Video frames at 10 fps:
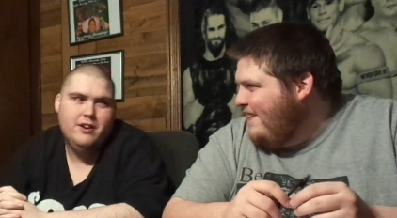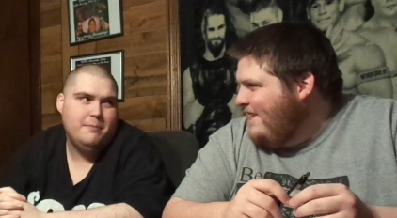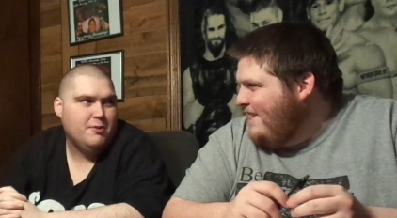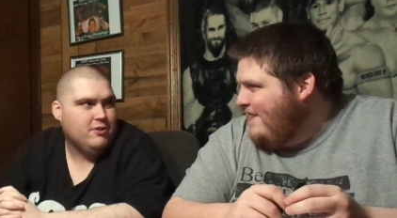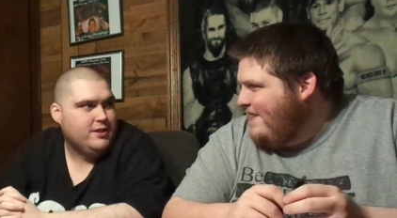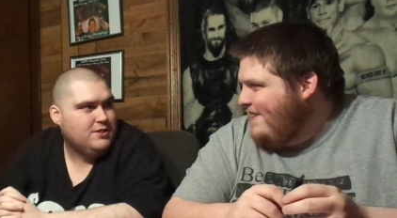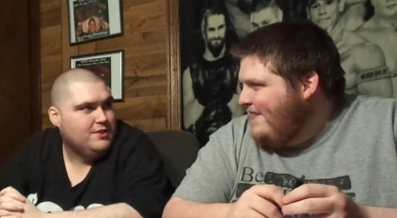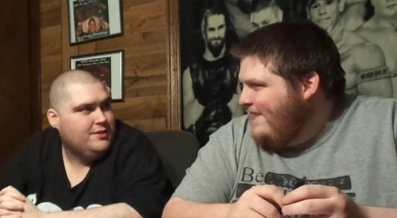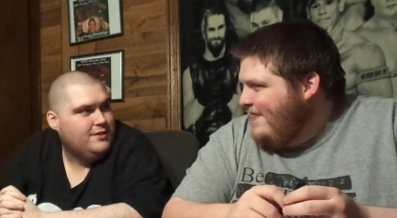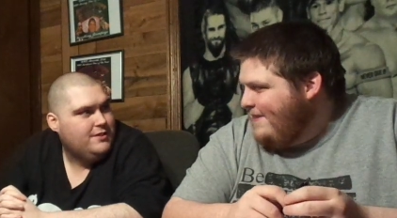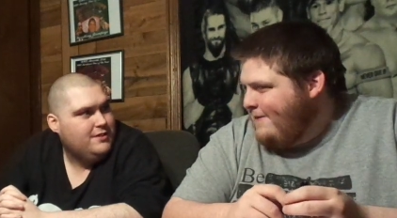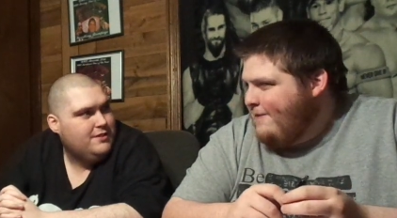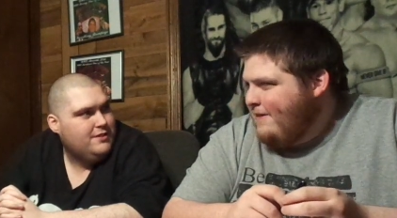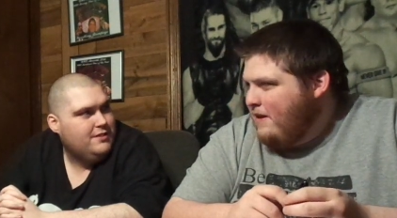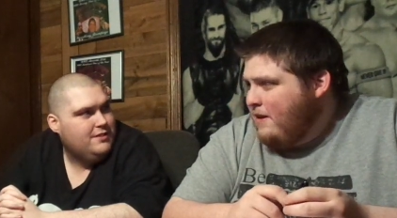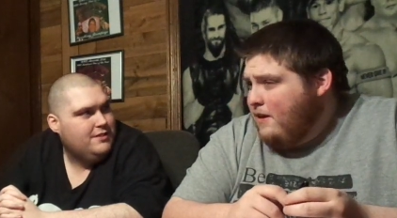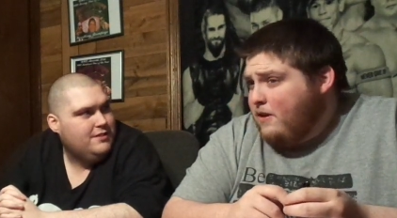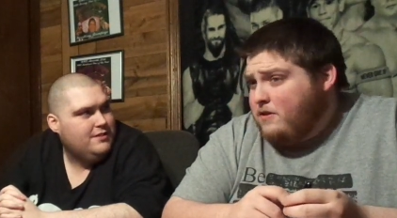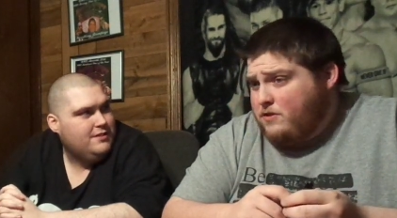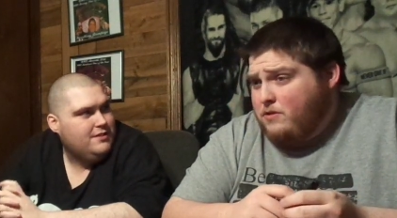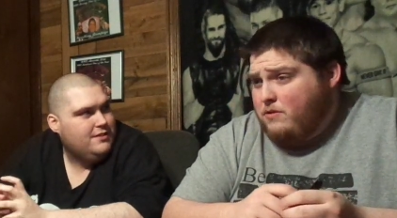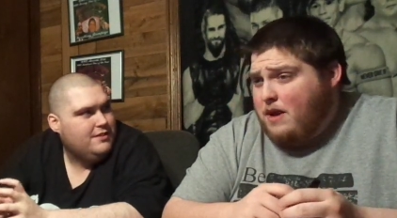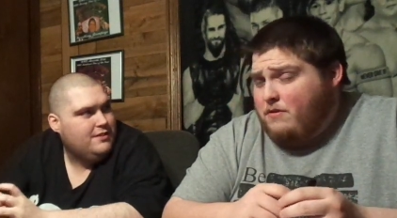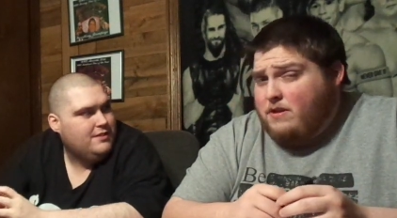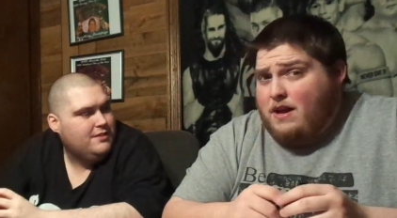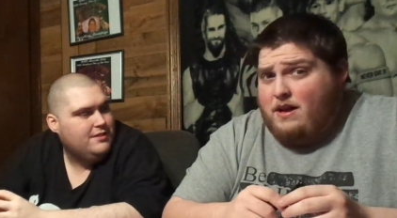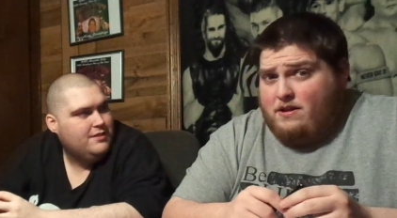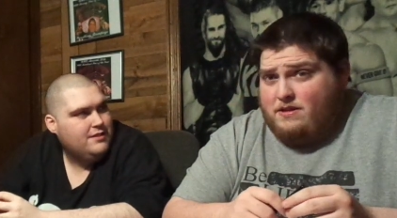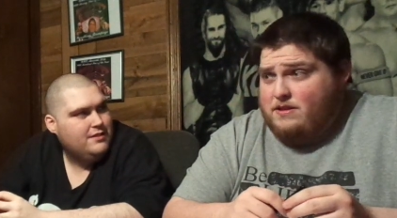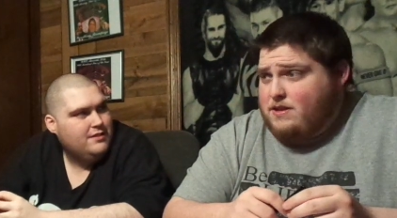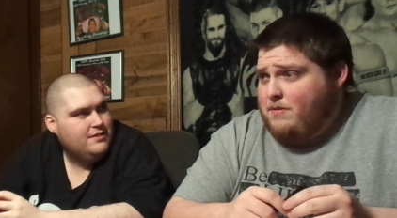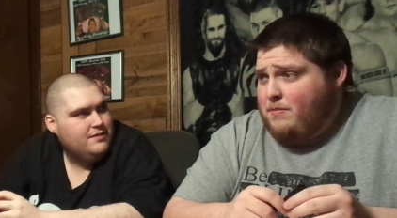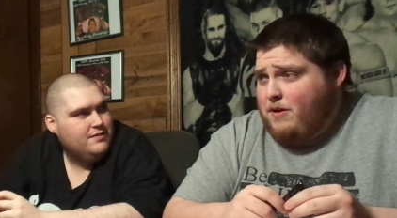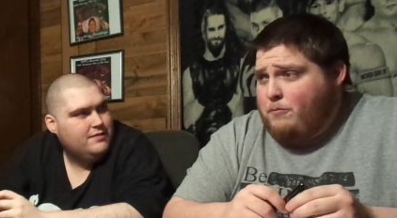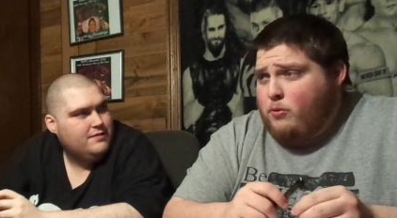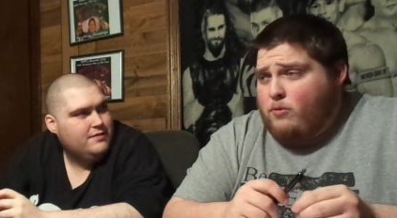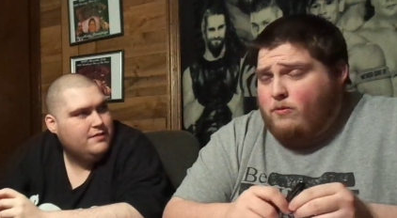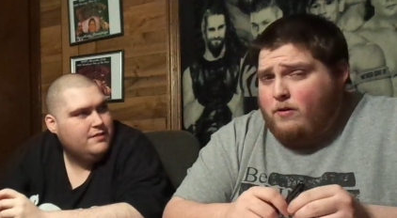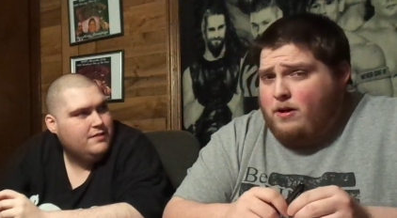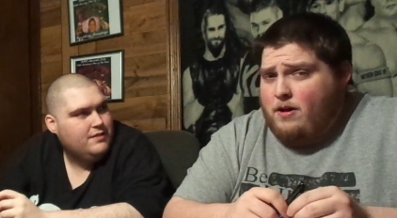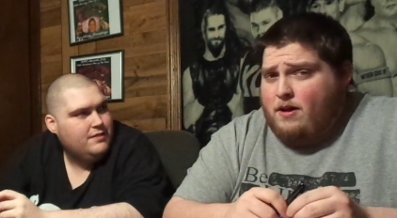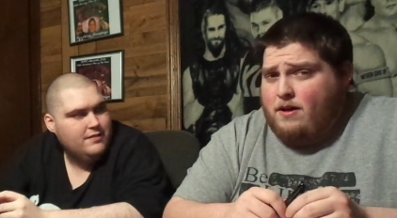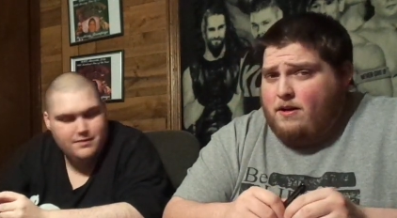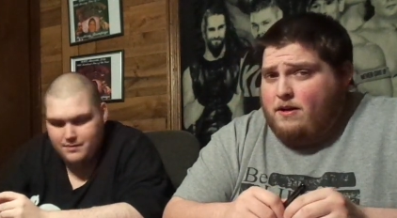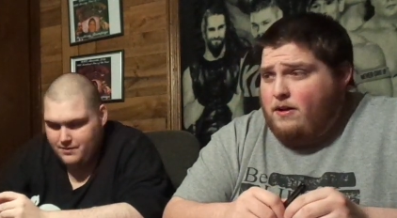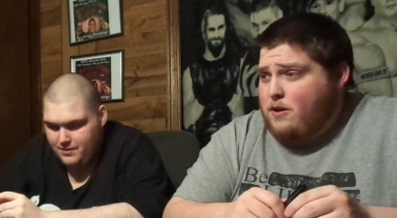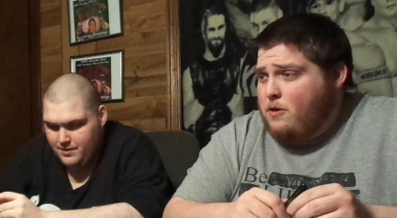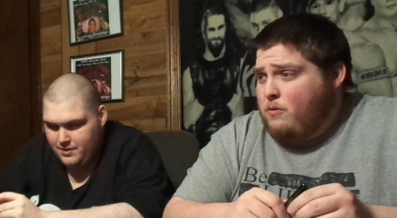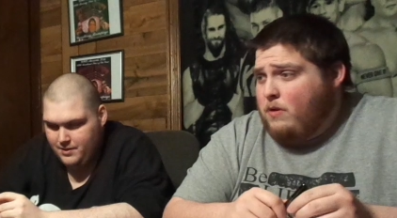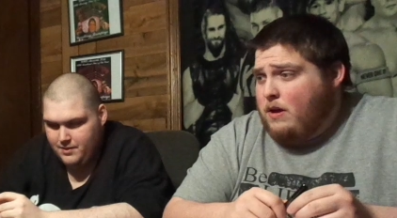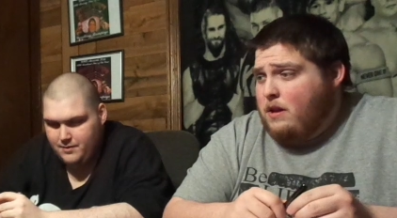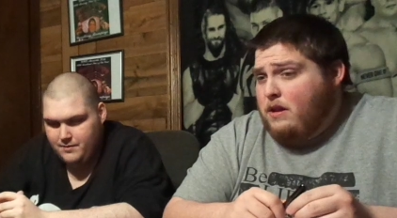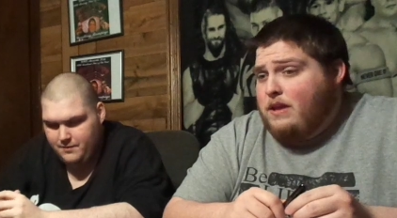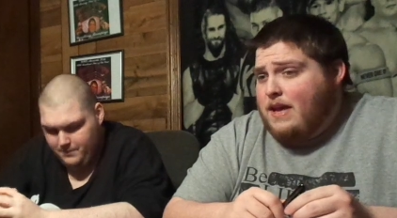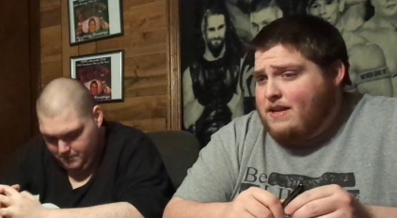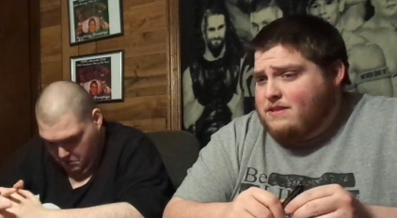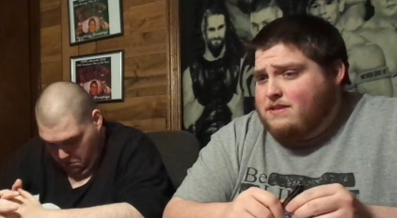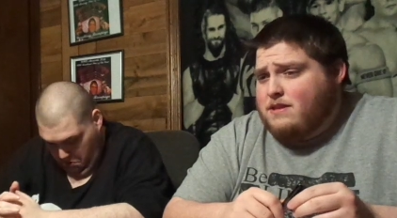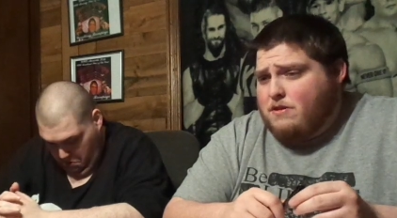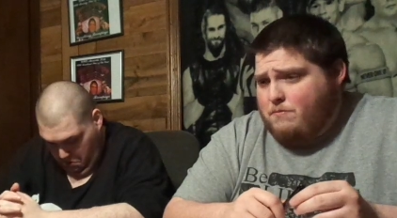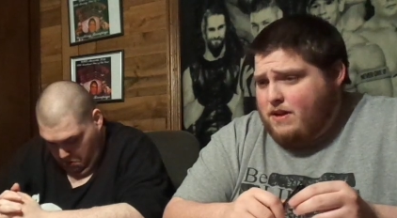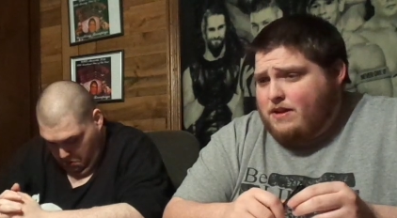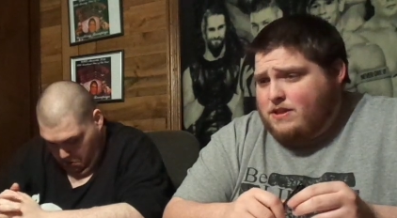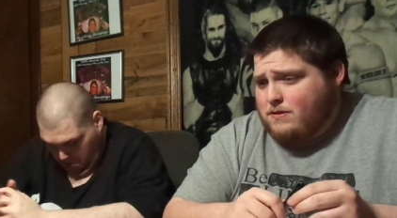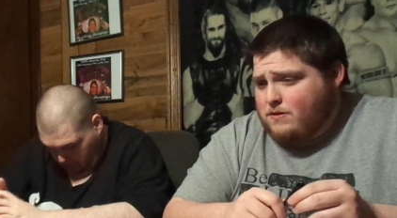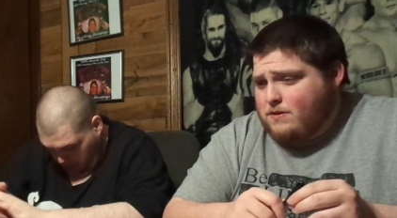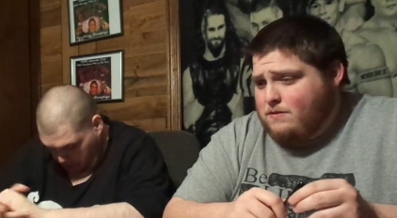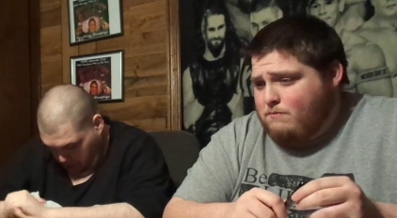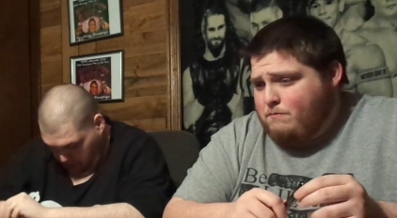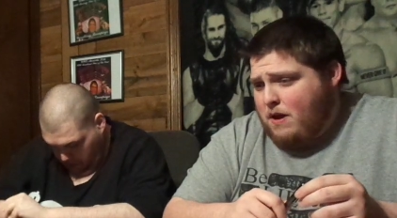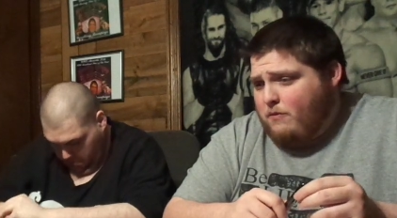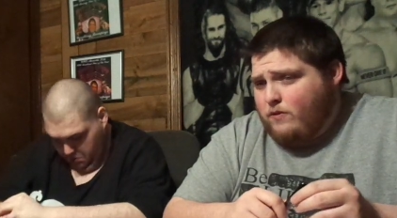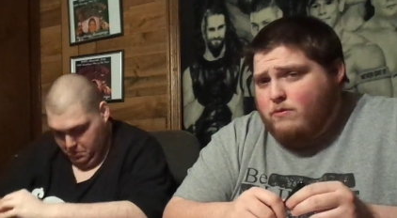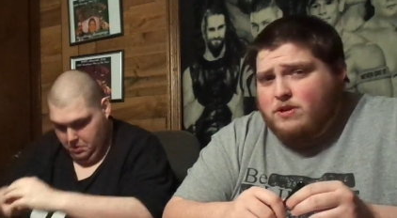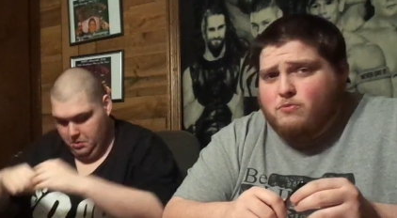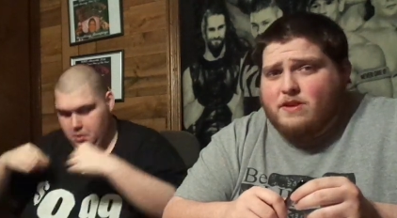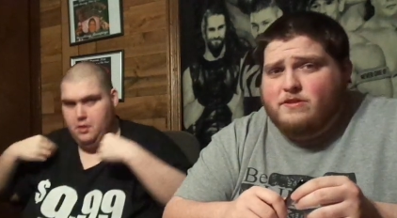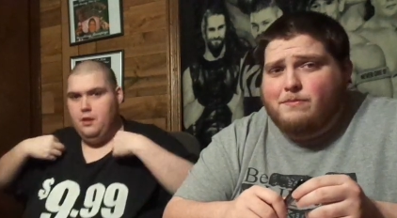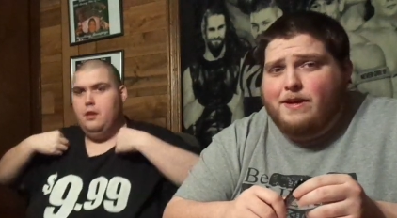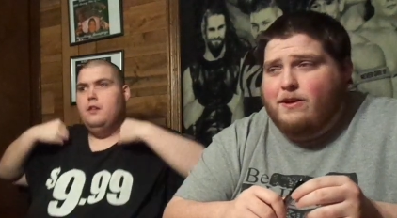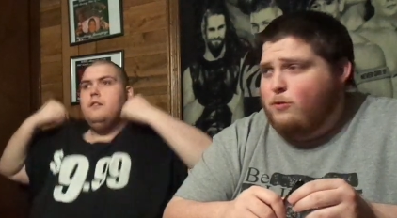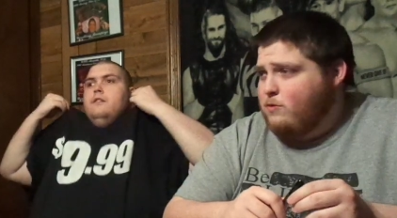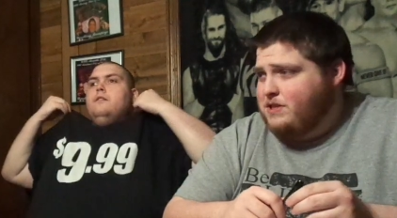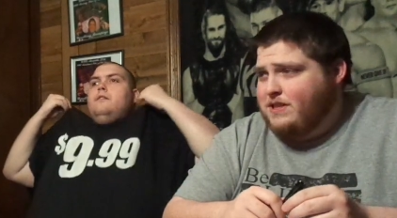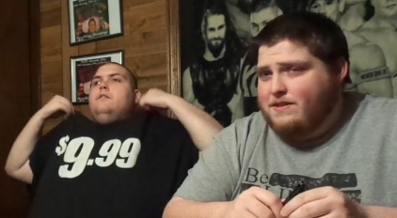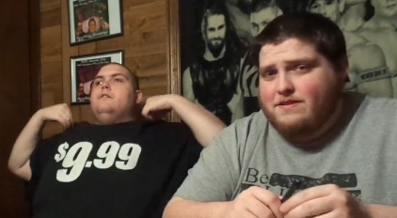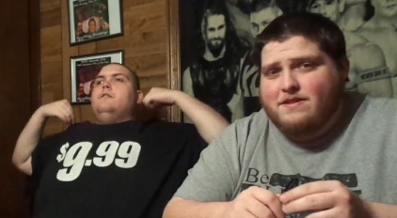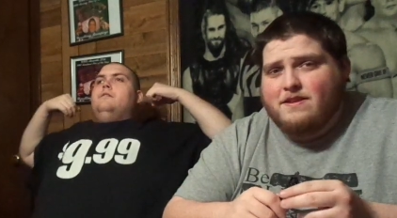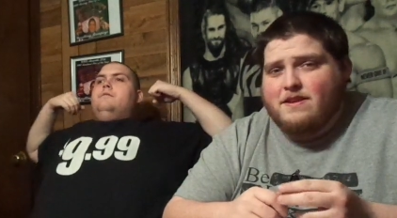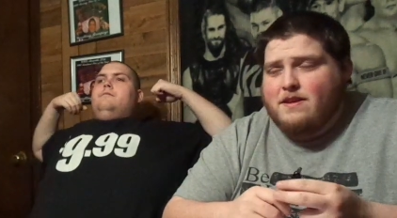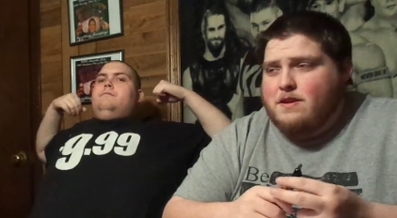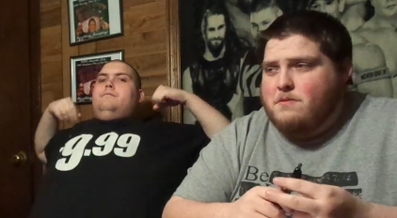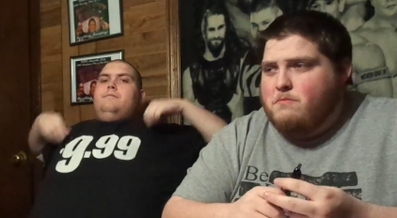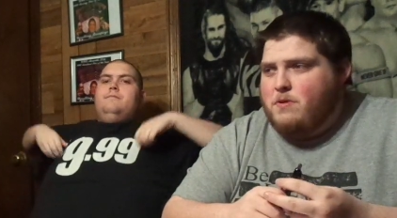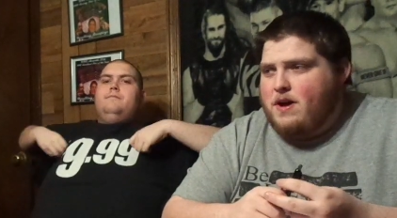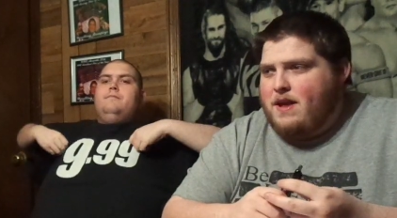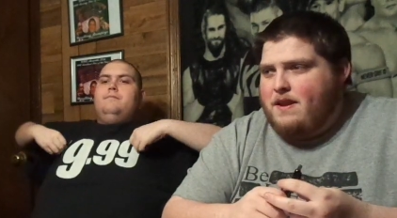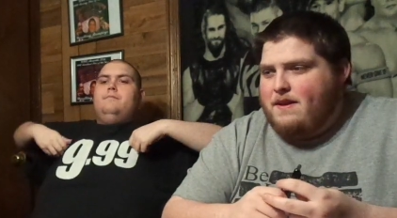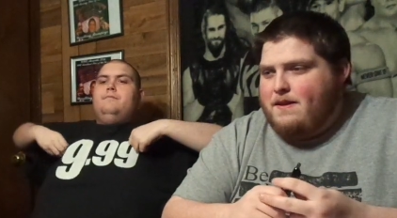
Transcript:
Speaker 1: hypocrites. Mm-hmm. Do uh, does WWE pull? Uh, you know, yes, their biggest pay per view is WrestleMania. Of course it is. Yeah. But